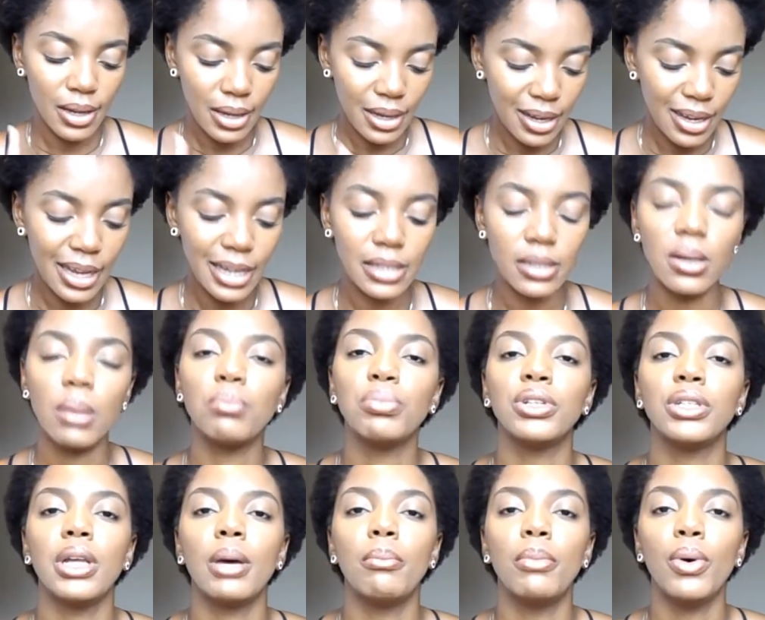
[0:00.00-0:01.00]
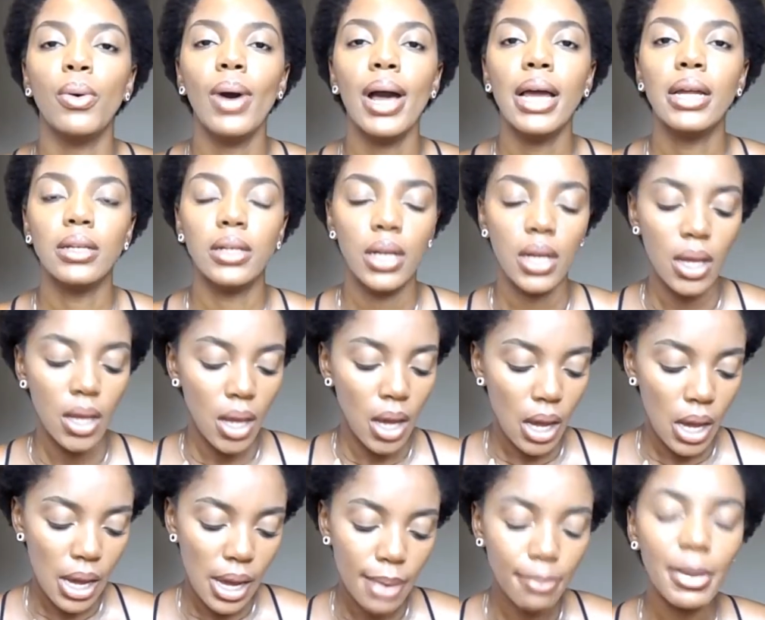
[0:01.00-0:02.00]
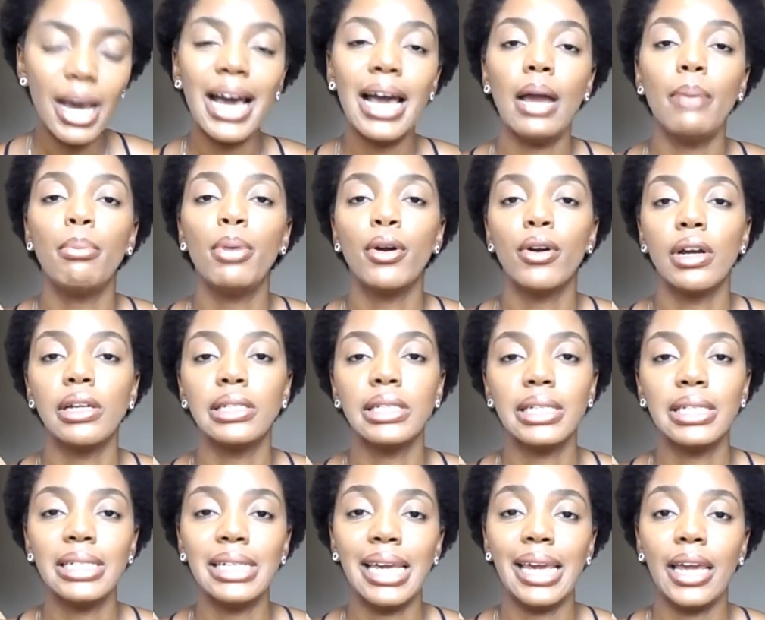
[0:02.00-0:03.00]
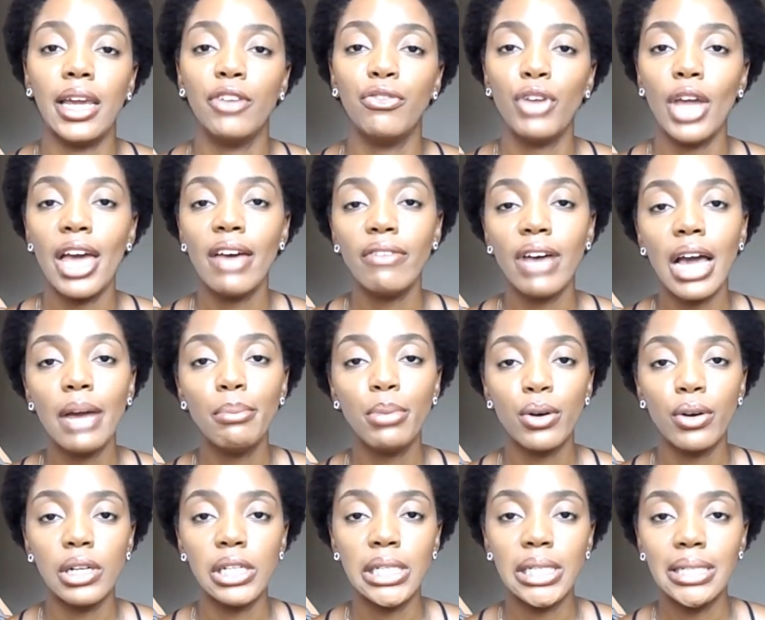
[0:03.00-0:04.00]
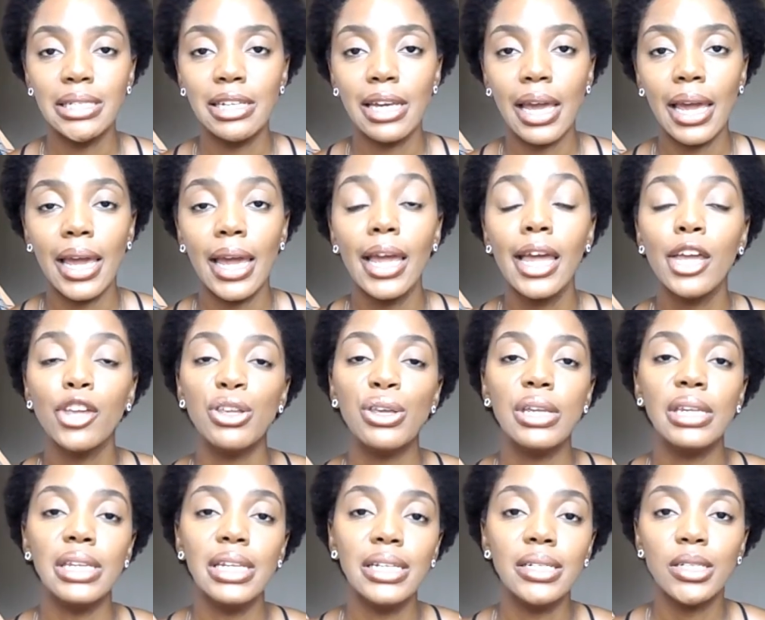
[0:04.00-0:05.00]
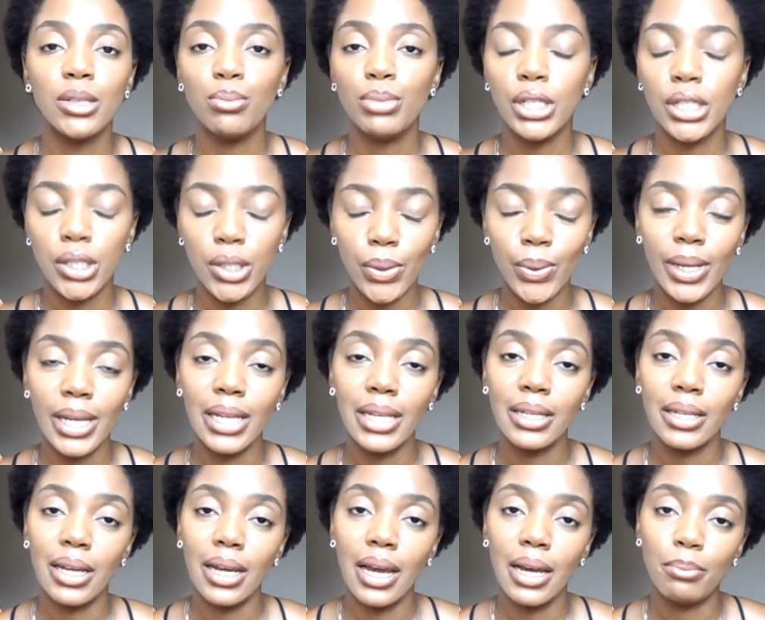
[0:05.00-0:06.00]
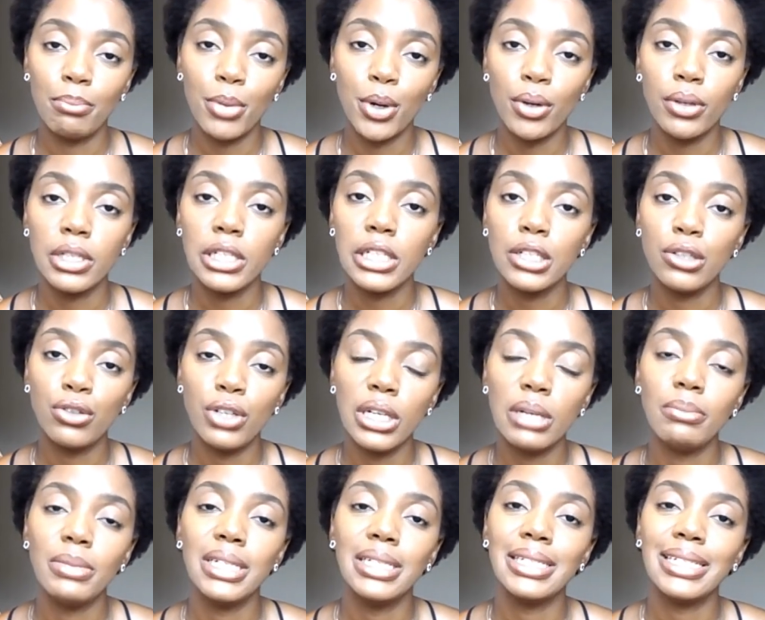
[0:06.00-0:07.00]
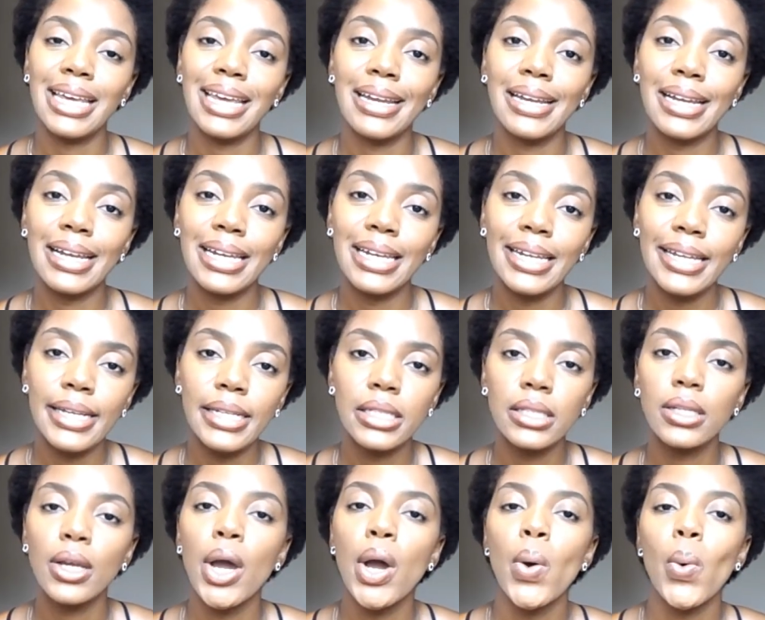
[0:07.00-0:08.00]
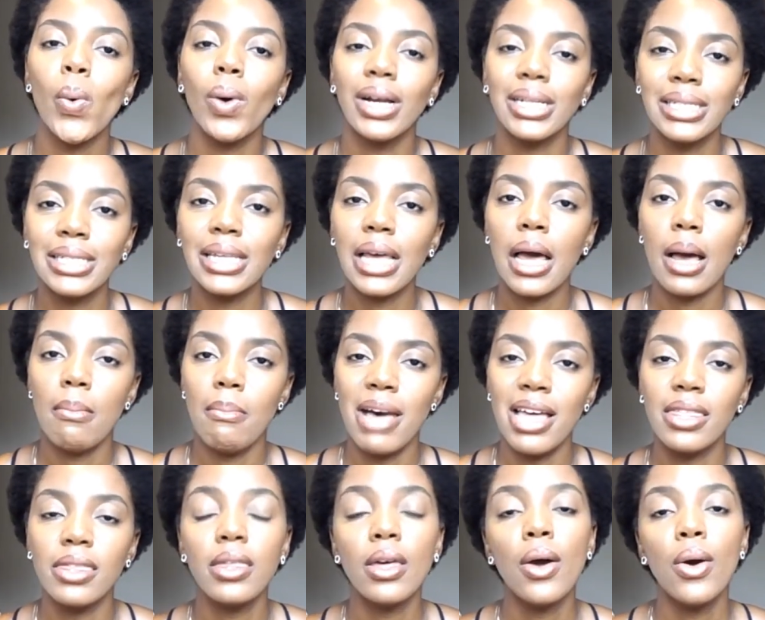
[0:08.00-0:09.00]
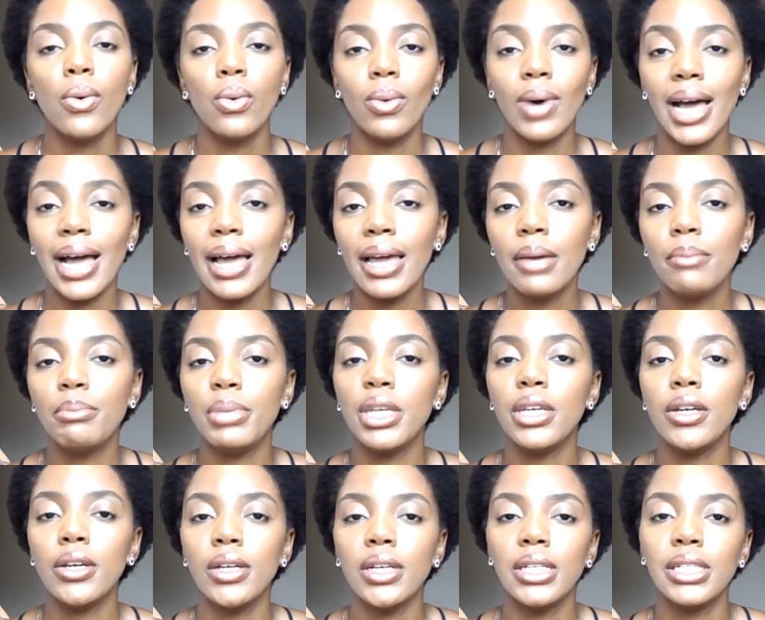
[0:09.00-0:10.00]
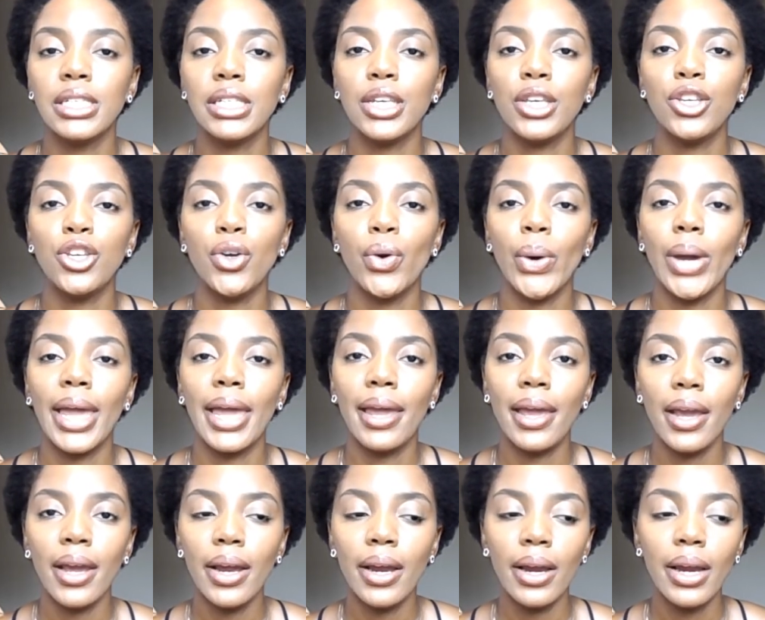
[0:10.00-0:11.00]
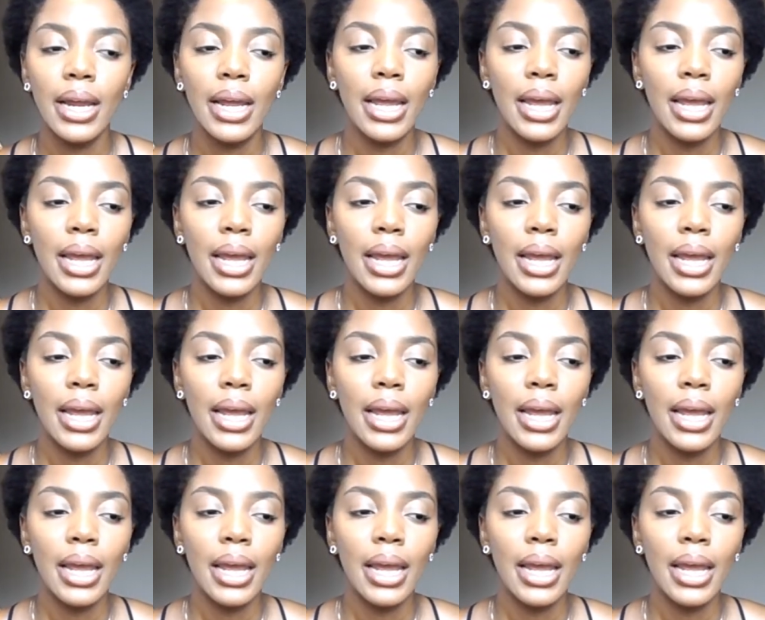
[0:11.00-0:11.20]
example number one, high porosity hair. If you have high porosity hair, you need to be doing protein treatments at least once a month. Why? Because your hair